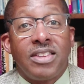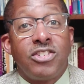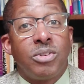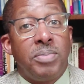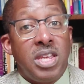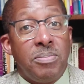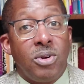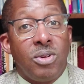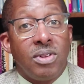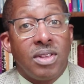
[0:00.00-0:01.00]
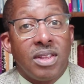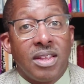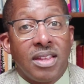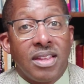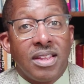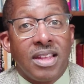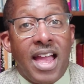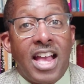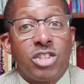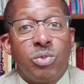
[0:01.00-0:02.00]
to people
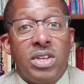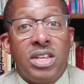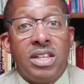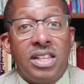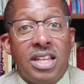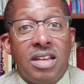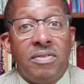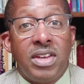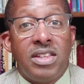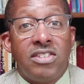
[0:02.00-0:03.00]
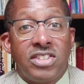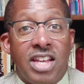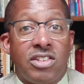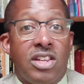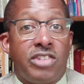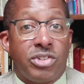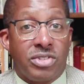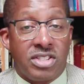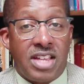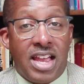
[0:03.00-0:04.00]
as we live in this technological
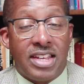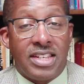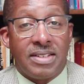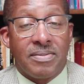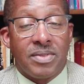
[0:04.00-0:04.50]
society.